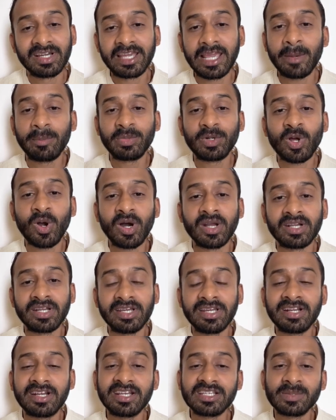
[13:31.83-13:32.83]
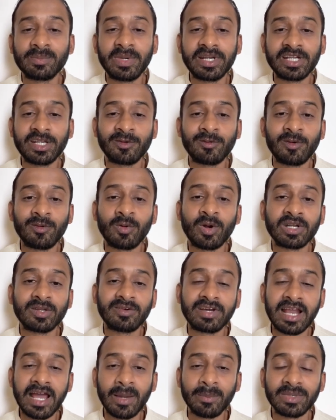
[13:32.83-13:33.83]
kept on, irrespective of
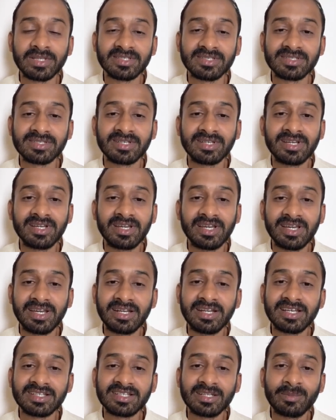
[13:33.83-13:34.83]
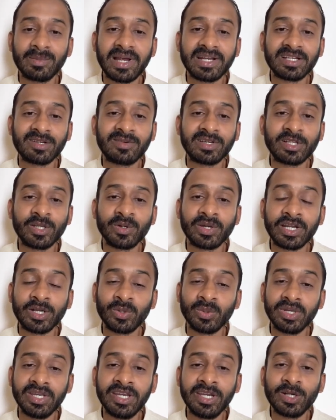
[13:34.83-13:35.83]
whatever happens. It doesn't matter whether you get
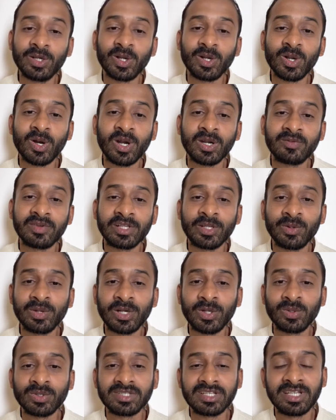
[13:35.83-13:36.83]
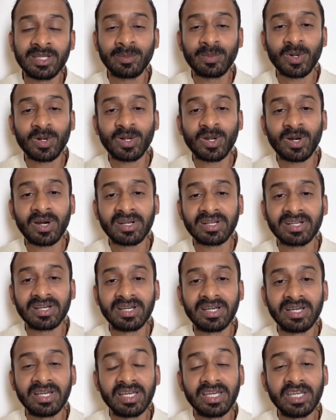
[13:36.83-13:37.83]
to eat or not, whether you get to sleep or not.
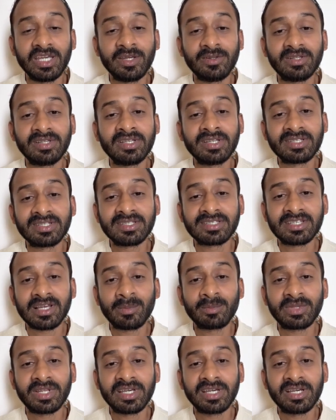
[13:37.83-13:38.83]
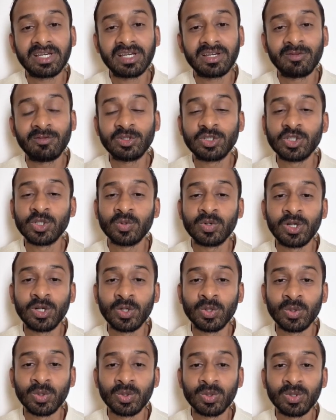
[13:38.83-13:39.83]
This is something which you will
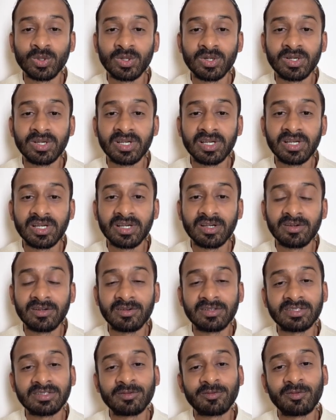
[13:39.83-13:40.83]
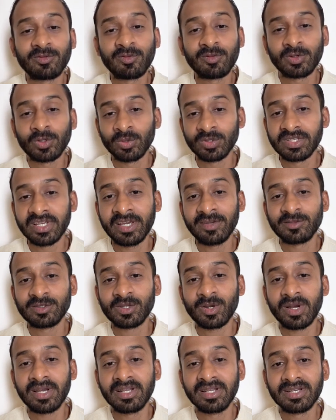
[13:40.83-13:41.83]
do to save
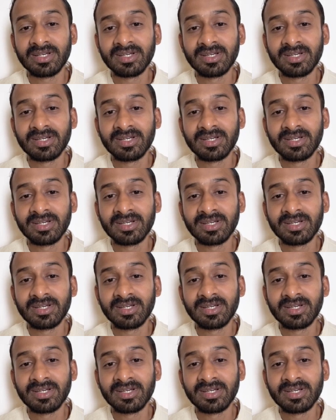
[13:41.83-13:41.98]
soil.